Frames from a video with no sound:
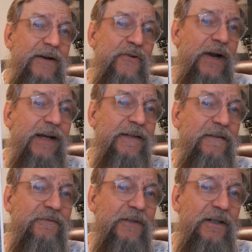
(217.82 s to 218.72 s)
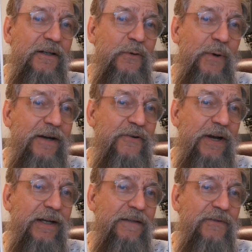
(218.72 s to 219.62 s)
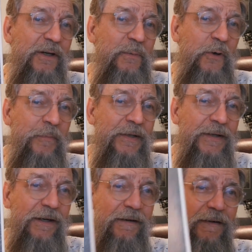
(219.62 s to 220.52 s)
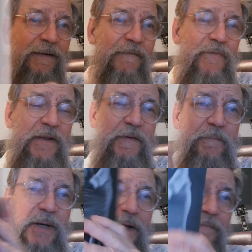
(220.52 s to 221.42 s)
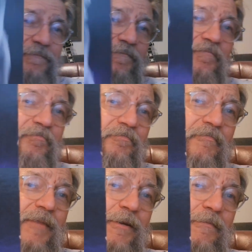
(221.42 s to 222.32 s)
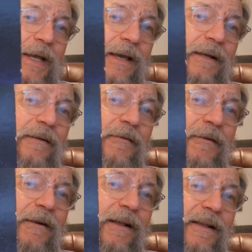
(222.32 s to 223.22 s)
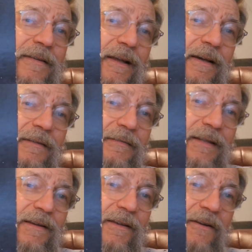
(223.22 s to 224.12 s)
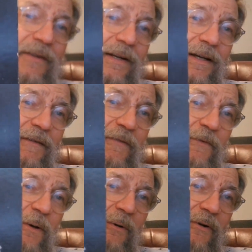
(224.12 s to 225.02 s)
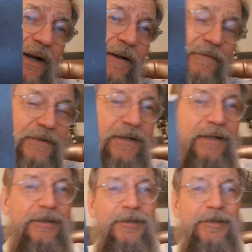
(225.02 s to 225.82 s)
attractive young woman there. But, man, it's like, that cover photograph, it's like,